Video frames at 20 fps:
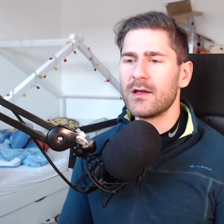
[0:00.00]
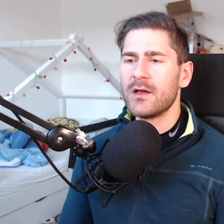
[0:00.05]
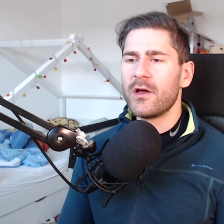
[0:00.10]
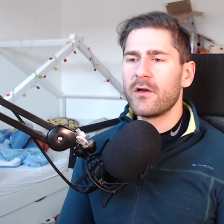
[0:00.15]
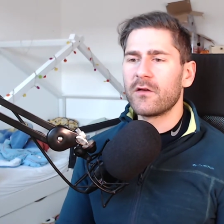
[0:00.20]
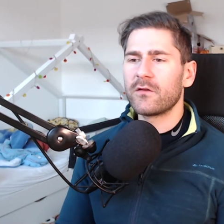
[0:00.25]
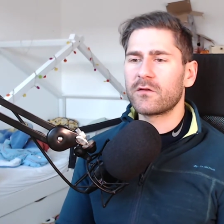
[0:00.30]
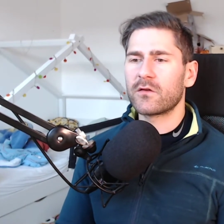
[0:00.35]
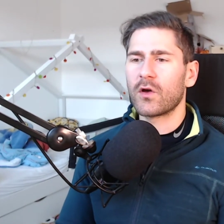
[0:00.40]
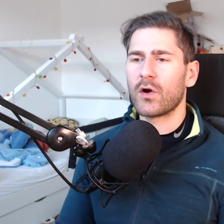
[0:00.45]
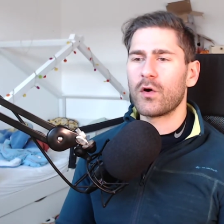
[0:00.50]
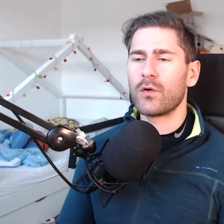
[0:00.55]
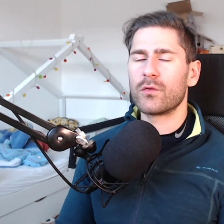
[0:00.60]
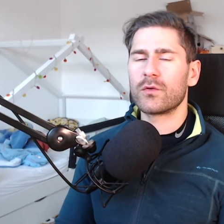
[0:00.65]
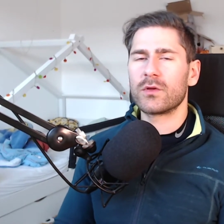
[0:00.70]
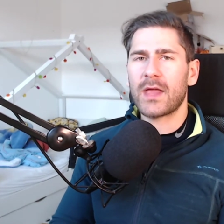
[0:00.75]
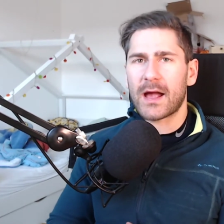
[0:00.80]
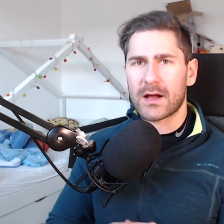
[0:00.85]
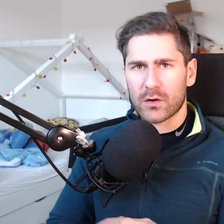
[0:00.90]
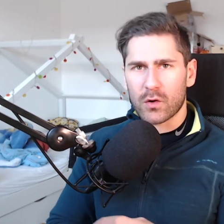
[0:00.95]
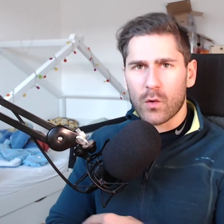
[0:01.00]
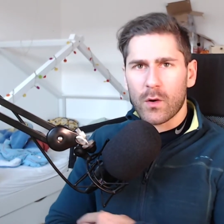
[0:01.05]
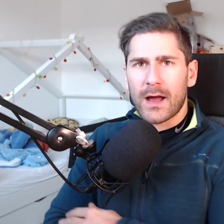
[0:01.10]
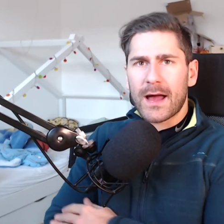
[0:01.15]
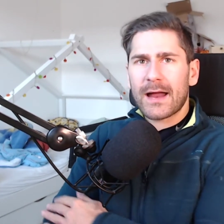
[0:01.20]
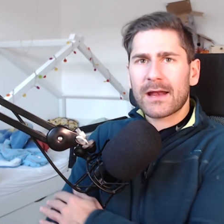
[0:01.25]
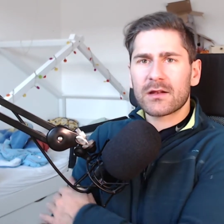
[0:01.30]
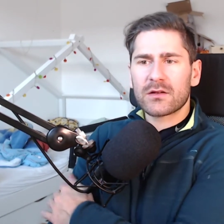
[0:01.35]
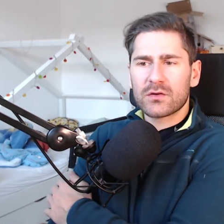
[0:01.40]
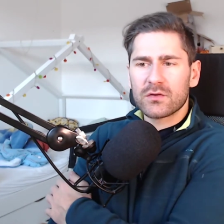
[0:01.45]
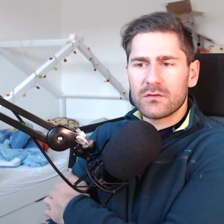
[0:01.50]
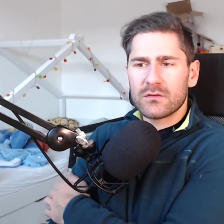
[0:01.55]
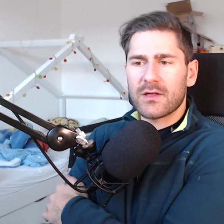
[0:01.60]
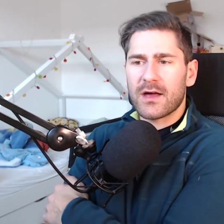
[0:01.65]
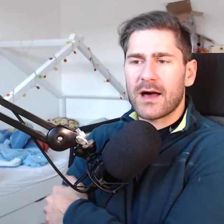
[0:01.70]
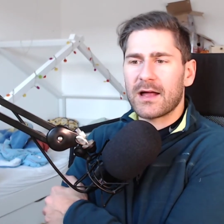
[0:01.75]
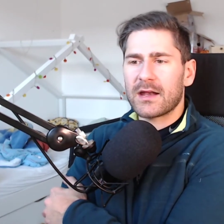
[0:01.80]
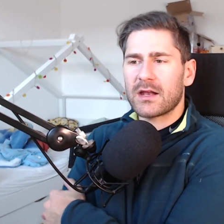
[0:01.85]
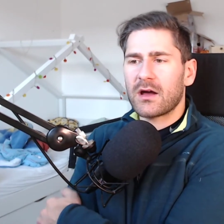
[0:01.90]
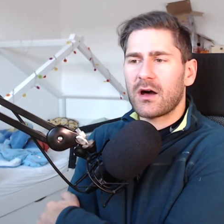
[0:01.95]
So yeah, go ahead and do
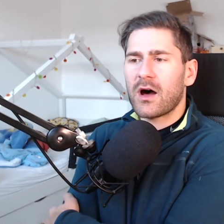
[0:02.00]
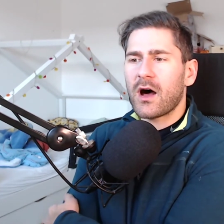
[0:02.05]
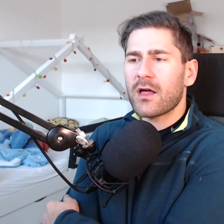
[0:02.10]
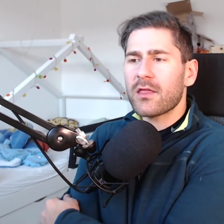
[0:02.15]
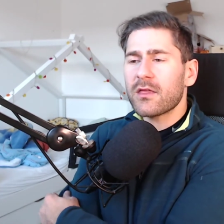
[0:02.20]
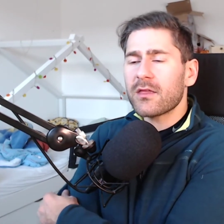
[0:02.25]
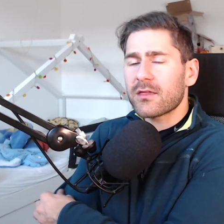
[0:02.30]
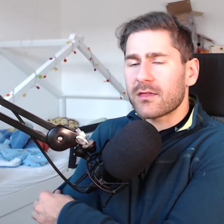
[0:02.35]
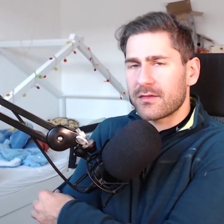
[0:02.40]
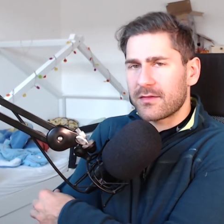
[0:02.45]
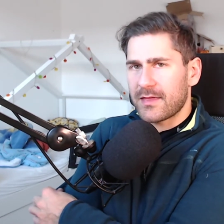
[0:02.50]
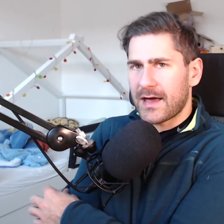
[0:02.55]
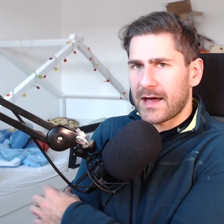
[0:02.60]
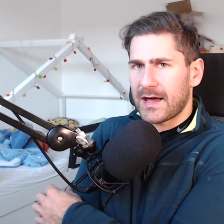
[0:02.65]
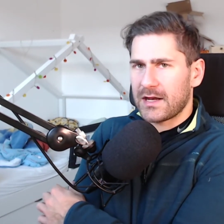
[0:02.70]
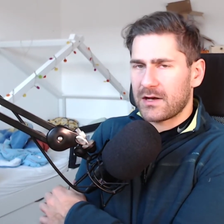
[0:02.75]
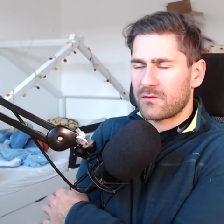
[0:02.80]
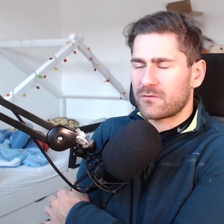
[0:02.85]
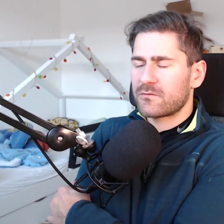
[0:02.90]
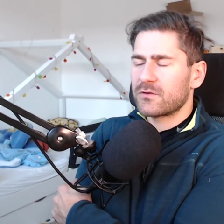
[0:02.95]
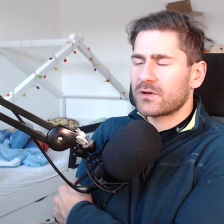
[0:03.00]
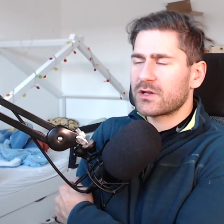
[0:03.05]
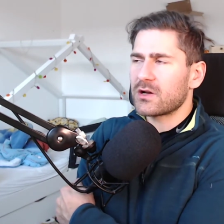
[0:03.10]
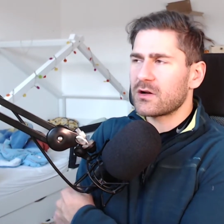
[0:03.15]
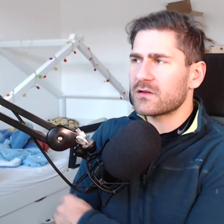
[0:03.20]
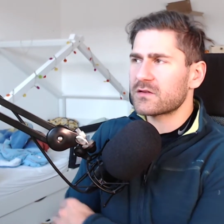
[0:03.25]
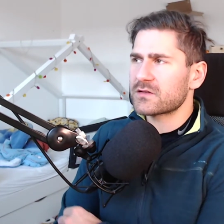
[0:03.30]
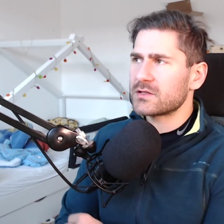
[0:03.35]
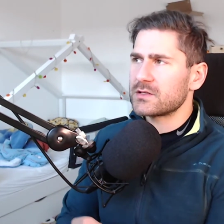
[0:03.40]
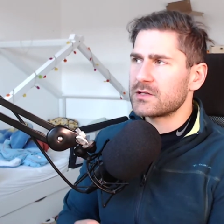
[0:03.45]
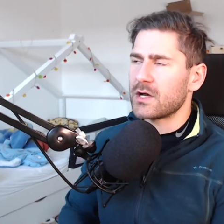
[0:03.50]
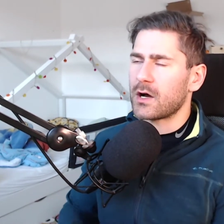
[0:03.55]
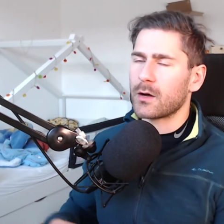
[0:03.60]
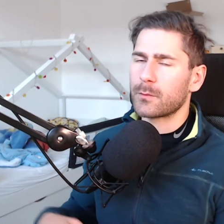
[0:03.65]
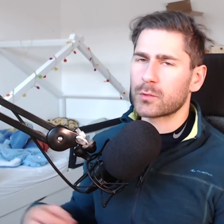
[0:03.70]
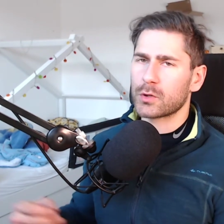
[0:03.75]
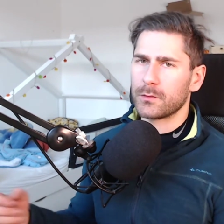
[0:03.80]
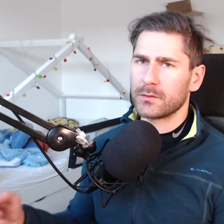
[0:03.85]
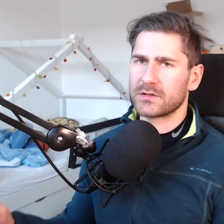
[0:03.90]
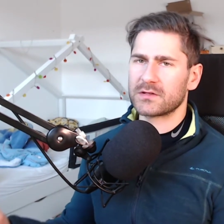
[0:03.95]
that. Other than that, in regards to the
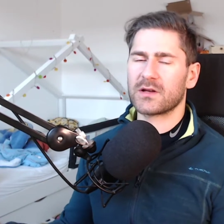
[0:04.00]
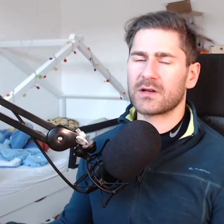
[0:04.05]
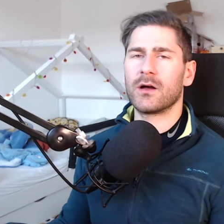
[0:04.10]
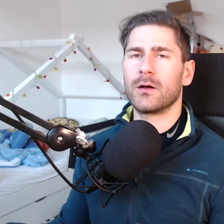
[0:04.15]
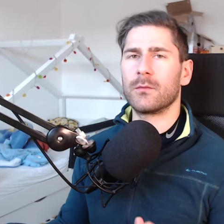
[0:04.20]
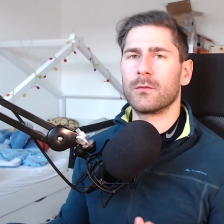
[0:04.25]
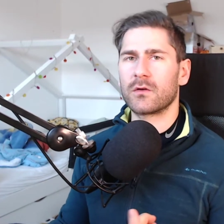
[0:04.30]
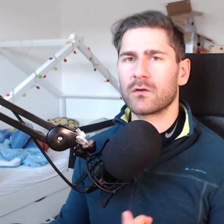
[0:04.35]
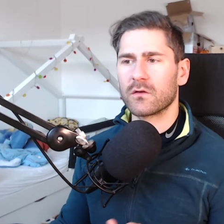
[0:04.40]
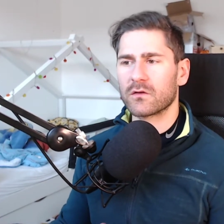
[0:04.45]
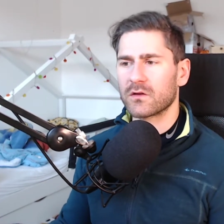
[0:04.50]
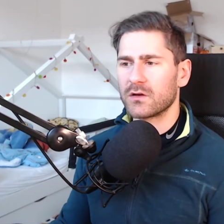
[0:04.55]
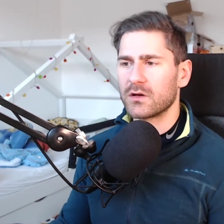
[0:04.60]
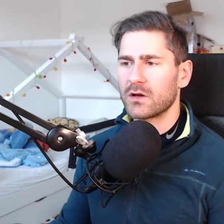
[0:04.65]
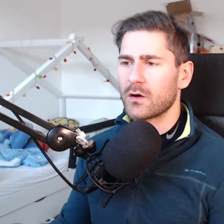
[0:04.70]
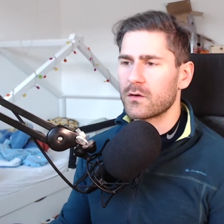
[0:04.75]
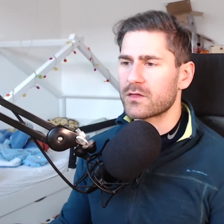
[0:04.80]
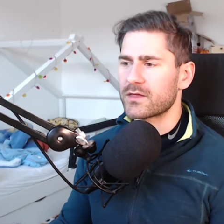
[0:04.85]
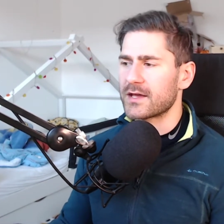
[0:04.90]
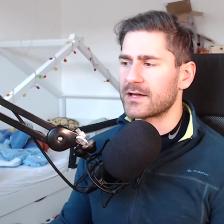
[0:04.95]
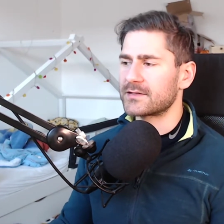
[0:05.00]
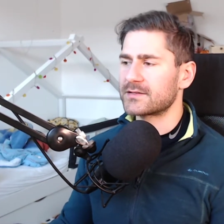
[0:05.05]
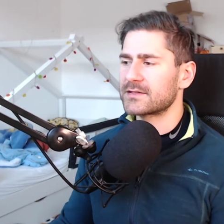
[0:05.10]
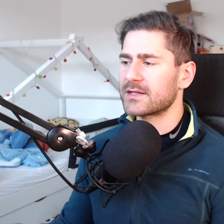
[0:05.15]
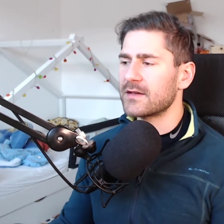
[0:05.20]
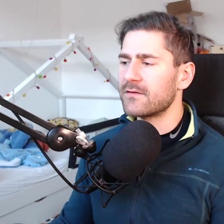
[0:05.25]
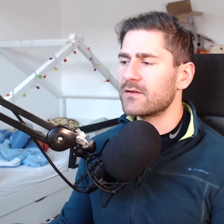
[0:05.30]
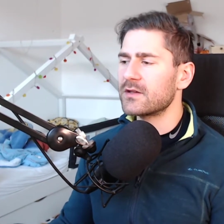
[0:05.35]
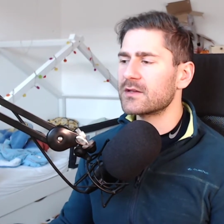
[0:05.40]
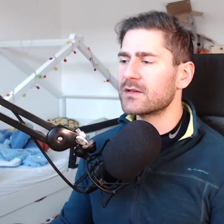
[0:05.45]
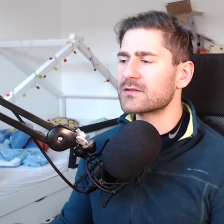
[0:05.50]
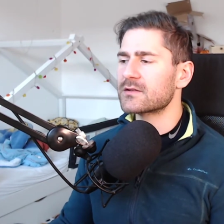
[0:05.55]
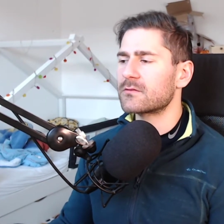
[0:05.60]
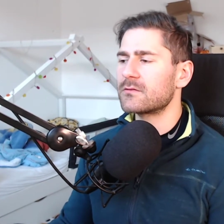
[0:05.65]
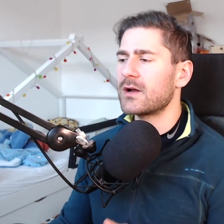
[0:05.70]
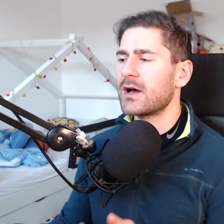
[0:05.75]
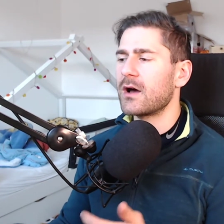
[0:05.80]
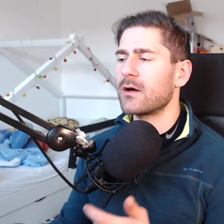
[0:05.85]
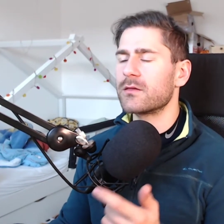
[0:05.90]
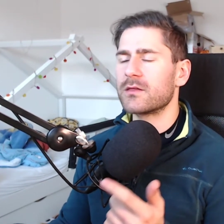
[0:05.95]
upcoming time, because I know Thanksgiving is
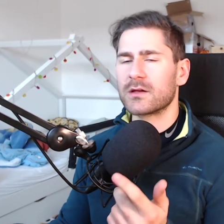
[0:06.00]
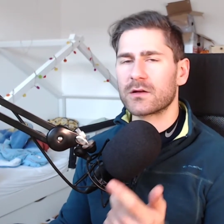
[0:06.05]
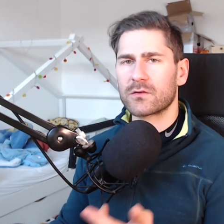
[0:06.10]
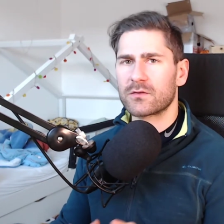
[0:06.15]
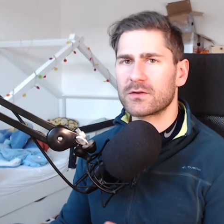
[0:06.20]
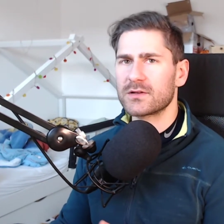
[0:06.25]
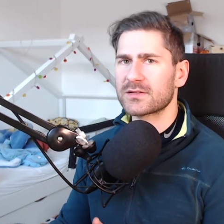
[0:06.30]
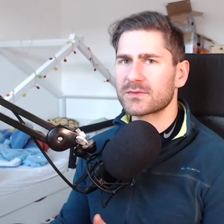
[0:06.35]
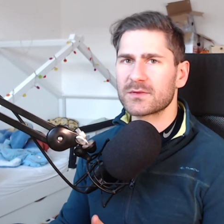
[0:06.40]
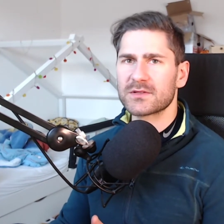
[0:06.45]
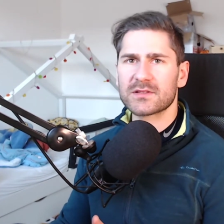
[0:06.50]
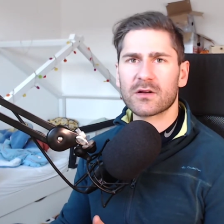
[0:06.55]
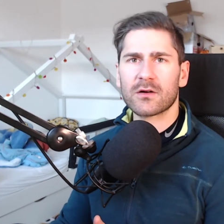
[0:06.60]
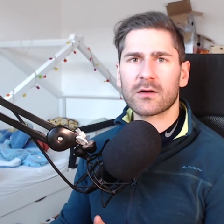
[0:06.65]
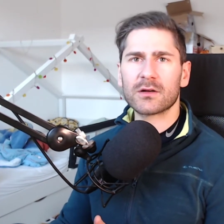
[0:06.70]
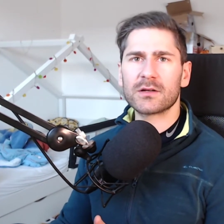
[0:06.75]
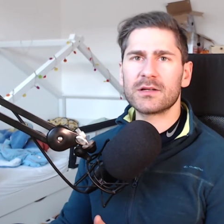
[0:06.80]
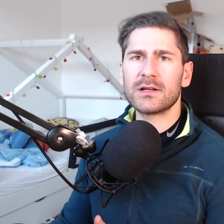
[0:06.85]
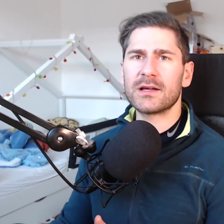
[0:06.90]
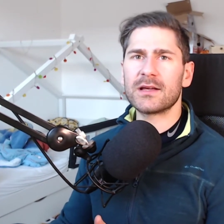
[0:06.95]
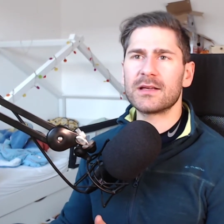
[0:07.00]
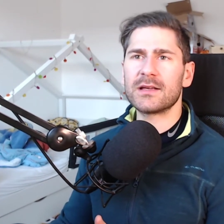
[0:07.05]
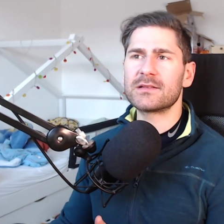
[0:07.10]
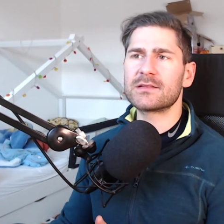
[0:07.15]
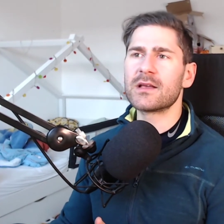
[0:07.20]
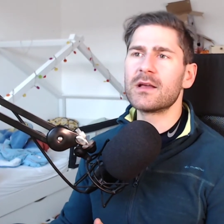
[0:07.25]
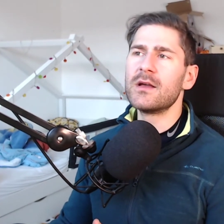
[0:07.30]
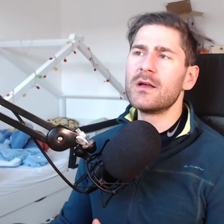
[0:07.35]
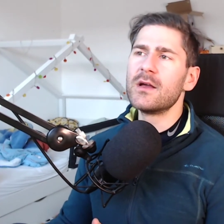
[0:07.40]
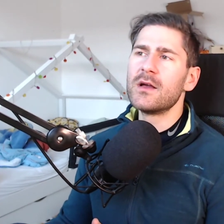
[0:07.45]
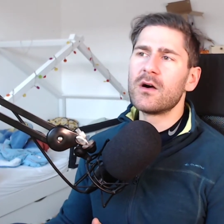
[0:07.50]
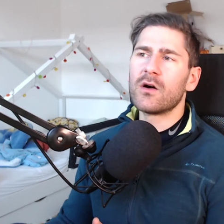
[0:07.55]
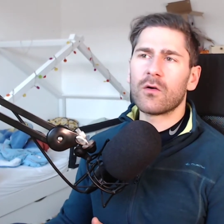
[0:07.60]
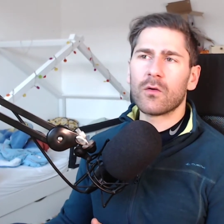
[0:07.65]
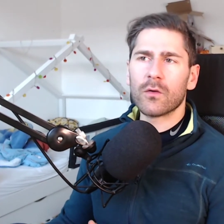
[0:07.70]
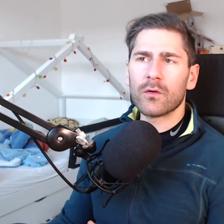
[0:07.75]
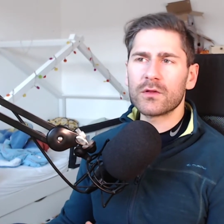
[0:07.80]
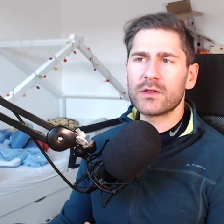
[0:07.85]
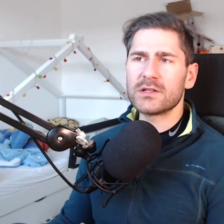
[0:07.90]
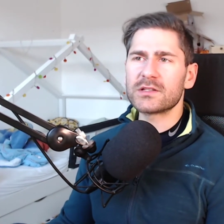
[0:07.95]
around, then Christmas holidays,
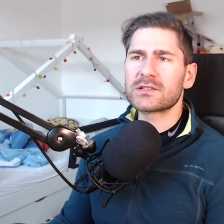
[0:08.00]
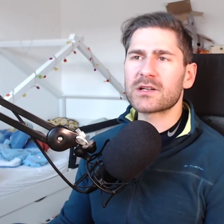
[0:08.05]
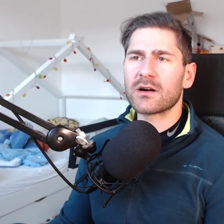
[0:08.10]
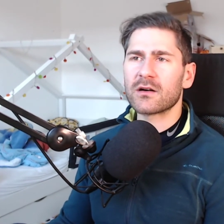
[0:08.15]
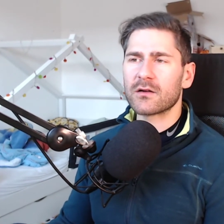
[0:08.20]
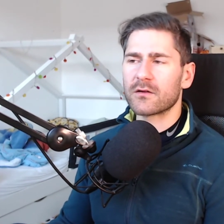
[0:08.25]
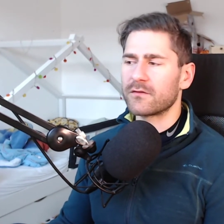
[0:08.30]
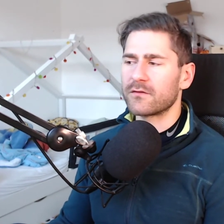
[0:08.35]
all these kind of